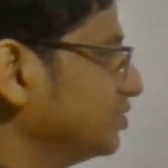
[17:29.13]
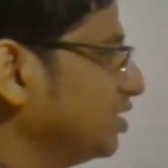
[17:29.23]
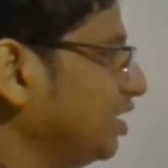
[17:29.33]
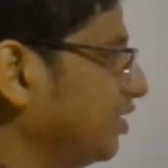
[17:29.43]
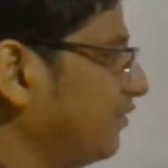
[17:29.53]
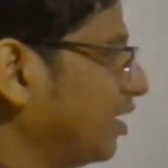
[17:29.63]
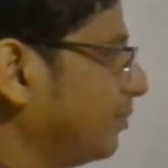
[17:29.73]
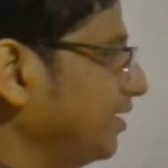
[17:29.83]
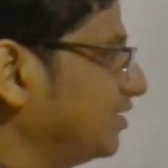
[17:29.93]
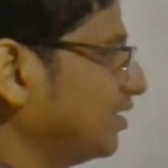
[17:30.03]
C divided
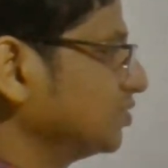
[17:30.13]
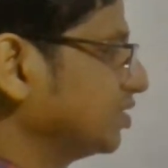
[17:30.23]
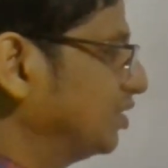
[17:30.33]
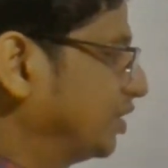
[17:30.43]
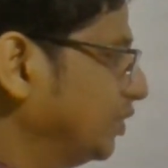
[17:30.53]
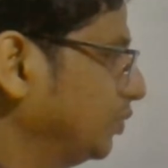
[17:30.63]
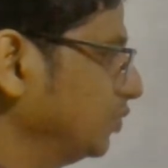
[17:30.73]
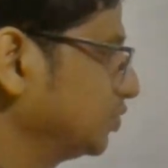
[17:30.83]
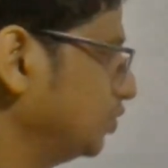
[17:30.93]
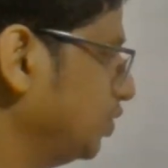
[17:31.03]
by 1000 Q.
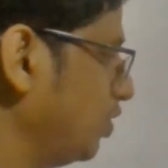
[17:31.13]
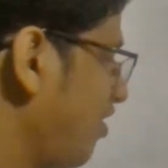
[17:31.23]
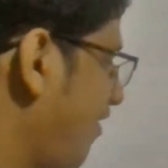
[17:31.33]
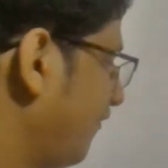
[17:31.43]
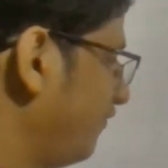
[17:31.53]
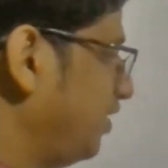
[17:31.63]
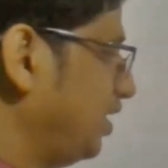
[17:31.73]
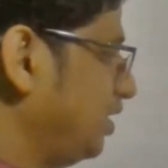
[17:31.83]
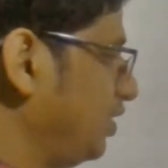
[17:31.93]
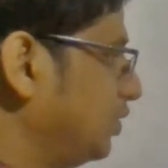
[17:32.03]
So
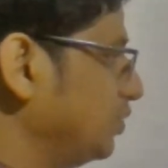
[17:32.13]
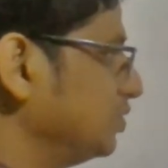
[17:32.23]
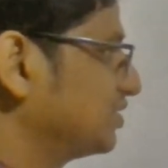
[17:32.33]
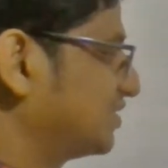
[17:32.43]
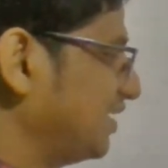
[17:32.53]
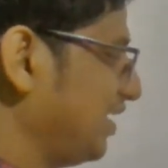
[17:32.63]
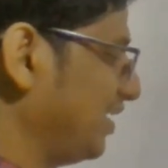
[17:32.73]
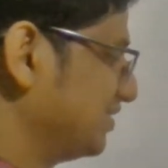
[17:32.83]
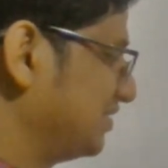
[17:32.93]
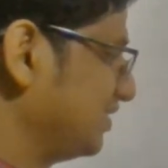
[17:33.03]
V into
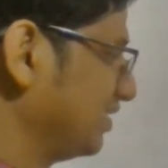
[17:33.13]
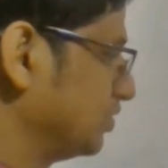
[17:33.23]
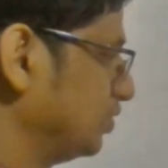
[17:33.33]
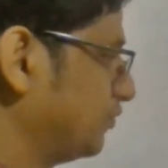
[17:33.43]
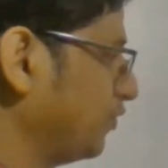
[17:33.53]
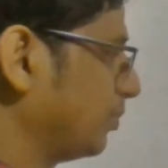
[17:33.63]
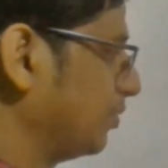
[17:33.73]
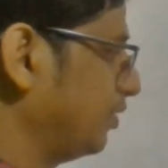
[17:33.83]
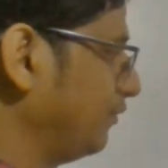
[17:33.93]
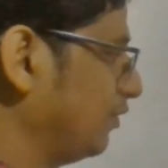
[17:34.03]
C. So
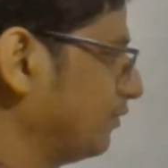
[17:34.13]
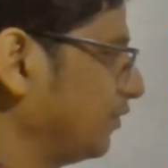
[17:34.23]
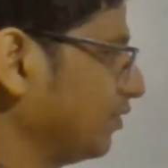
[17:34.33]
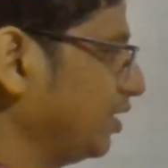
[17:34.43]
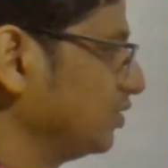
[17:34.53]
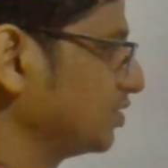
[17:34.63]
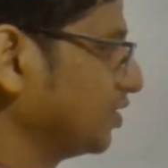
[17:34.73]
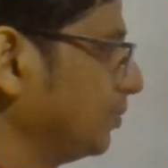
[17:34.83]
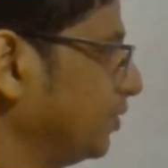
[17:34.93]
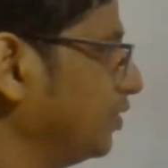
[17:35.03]
4.44 into
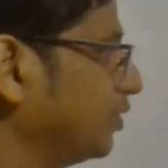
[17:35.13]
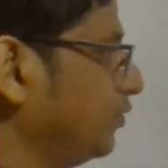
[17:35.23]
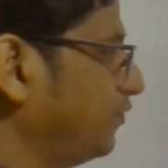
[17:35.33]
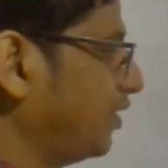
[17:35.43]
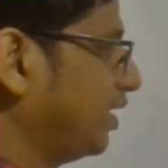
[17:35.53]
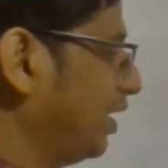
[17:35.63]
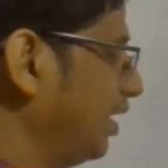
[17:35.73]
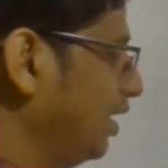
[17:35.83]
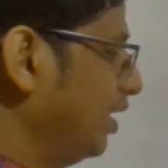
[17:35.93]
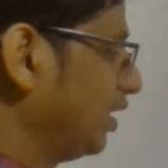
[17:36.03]

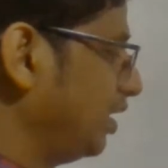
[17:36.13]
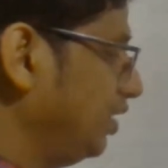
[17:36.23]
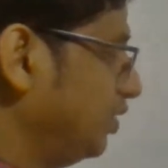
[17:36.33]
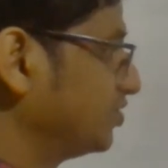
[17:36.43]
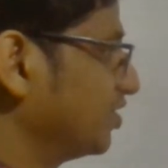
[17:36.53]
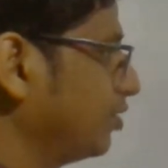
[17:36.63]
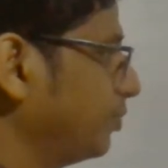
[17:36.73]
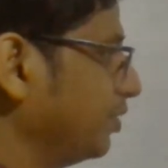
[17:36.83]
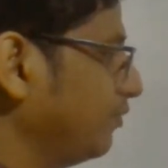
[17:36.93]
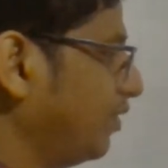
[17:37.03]
0.25 into
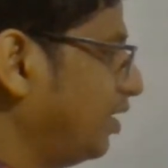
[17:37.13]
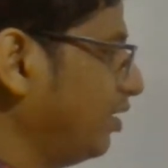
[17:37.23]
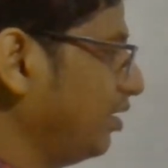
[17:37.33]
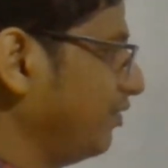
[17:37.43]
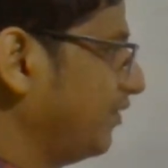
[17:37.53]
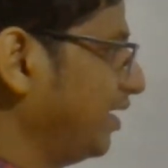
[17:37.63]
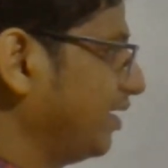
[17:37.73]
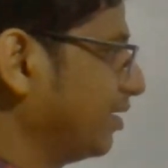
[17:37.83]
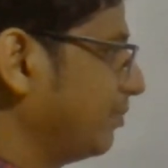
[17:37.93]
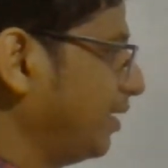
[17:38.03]
0.1
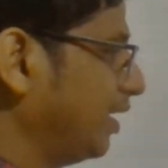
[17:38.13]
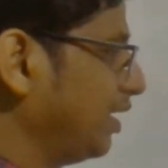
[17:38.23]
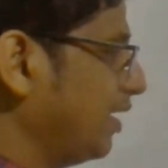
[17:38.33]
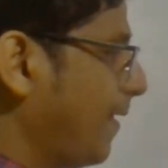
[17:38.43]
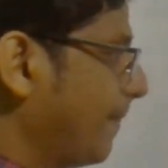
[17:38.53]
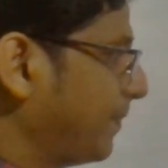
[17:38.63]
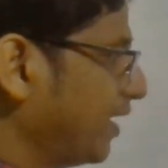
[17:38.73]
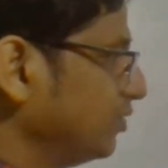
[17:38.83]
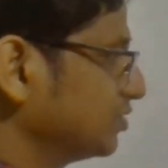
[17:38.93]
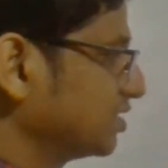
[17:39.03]
divided by
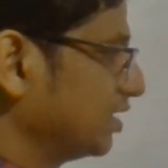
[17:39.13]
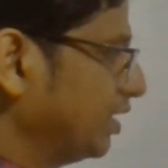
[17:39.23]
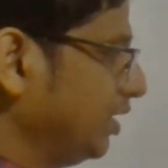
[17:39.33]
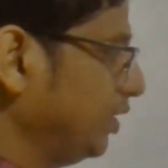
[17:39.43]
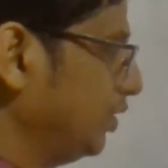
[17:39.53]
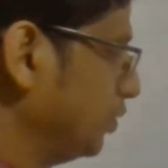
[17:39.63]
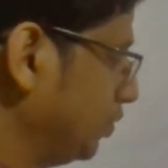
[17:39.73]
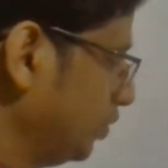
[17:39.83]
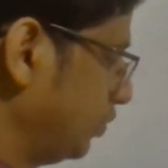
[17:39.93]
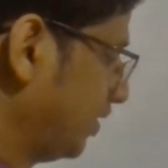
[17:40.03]
1000 into
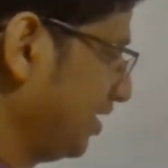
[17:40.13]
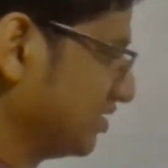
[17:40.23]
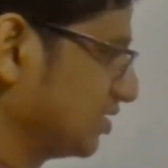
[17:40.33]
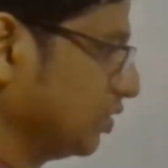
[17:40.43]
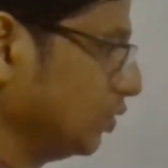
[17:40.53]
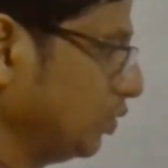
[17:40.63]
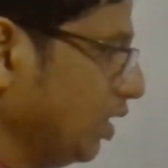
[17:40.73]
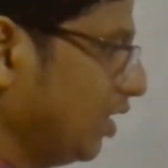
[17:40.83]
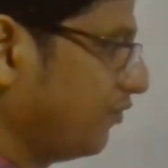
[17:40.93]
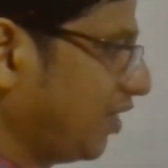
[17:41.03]
what is
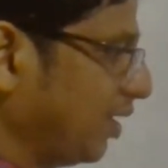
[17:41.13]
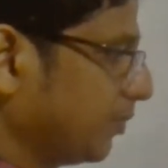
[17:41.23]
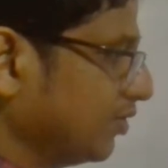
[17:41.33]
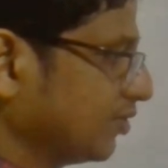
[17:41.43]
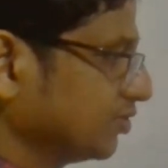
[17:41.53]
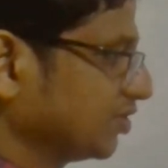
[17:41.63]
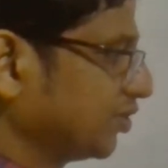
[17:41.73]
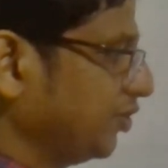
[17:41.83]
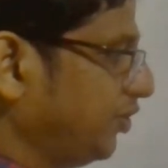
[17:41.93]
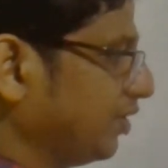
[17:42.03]
Q, 5.20
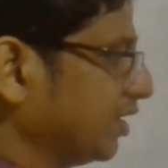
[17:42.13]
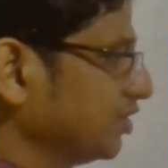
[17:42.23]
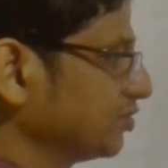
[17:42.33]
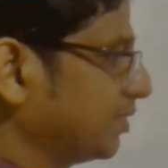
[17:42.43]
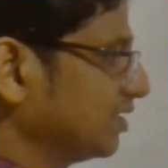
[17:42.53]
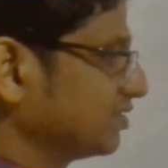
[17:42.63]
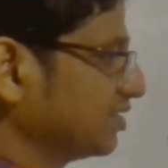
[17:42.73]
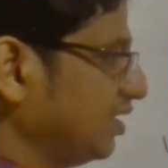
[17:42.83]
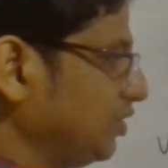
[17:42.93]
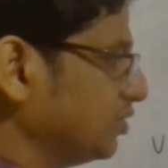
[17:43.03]
into 10 raised to minus
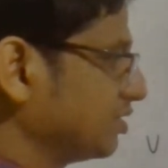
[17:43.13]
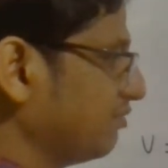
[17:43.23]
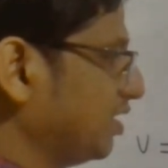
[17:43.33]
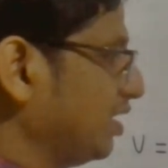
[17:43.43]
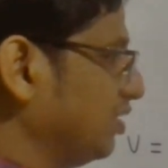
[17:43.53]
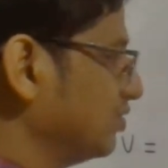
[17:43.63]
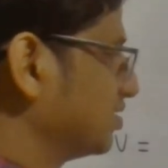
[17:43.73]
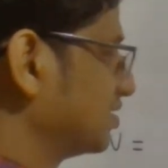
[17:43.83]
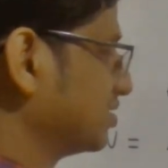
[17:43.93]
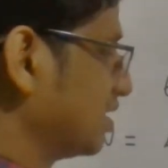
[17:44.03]
3 into 70 into
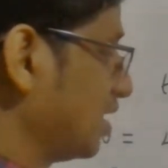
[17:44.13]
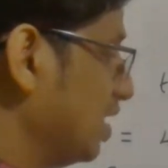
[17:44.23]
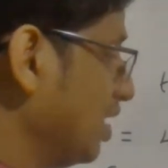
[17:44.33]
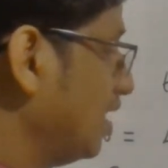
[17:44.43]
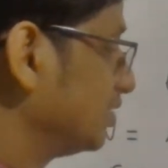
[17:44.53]
60.